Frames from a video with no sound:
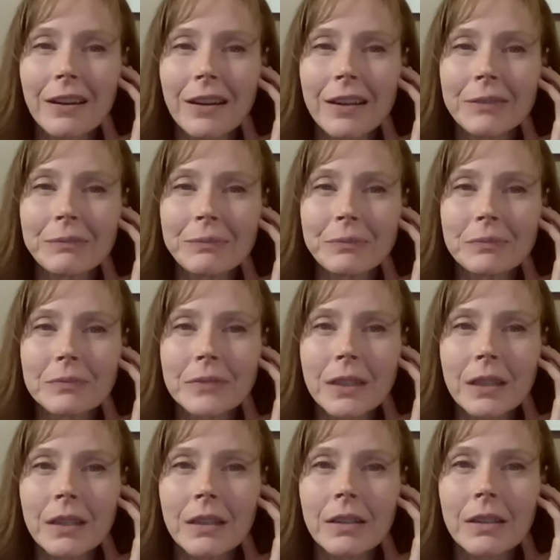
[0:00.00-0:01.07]
I think she's
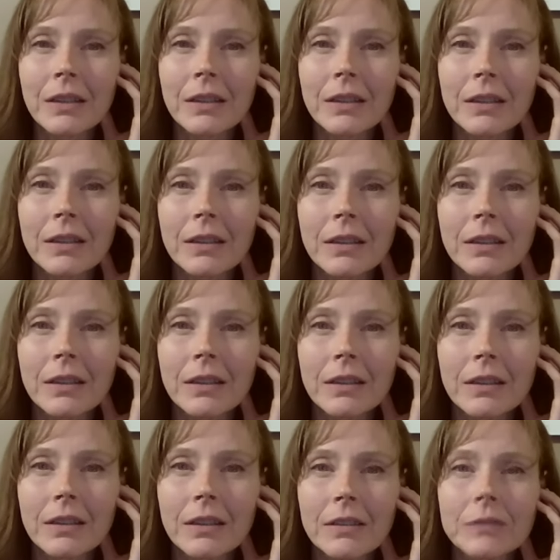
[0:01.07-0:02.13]
just saying thanks.
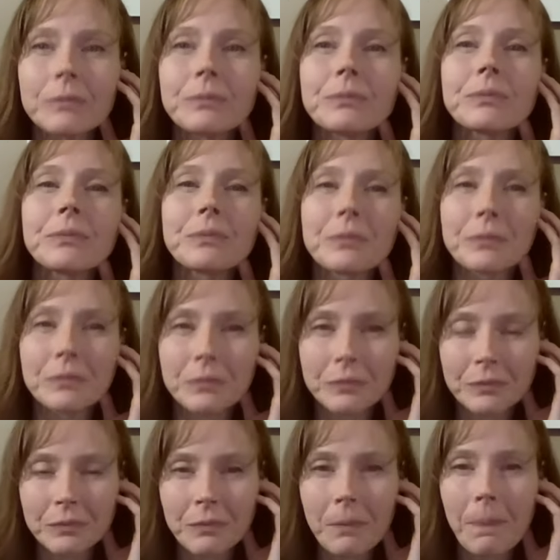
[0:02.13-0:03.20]
Uh, we got hmm. another
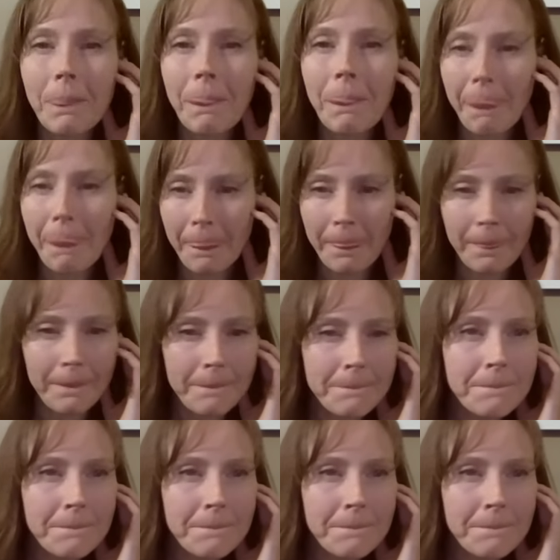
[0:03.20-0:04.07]
hand up though, Carol.